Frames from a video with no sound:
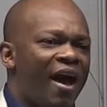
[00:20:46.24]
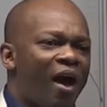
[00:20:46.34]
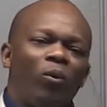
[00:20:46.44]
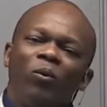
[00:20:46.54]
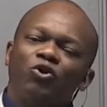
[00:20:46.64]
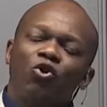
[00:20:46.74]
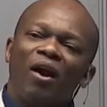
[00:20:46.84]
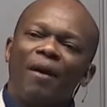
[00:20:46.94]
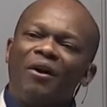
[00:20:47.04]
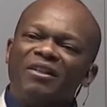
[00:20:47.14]
And when we
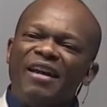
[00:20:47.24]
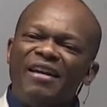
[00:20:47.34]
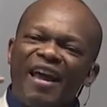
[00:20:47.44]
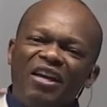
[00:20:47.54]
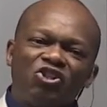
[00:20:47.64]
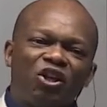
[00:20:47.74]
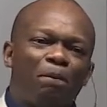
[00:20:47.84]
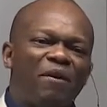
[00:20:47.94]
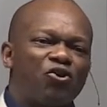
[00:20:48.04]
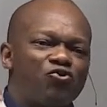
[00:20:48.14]
talk about a
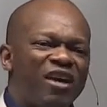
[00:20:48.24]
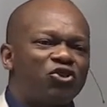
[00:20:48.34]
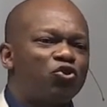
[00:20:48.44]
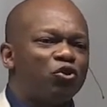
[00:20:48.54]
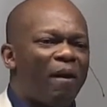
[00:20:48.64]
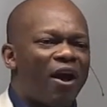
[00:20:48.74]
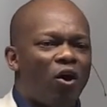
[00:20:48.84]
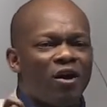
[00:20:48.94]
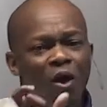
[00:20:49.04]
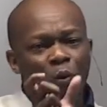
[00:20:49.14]
nation being rescued by
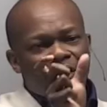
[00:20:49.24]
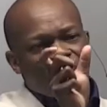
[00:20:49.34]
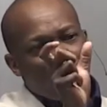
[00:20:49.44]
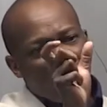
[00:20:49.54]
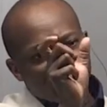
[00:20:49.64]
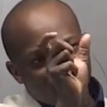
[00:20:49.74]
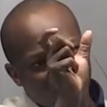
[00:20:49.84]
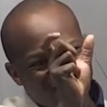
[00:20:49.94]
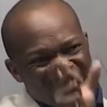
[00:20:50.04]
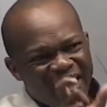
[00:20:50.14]
God, one of the words
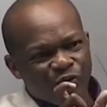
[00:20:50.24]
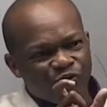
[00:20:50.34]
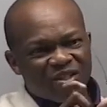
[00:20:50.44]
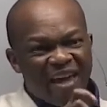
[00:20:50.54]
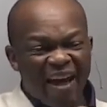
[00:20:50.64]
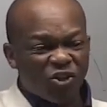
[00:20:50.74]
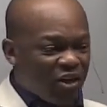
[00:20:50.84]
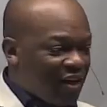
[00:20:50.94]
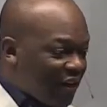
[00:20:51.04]
for save is actually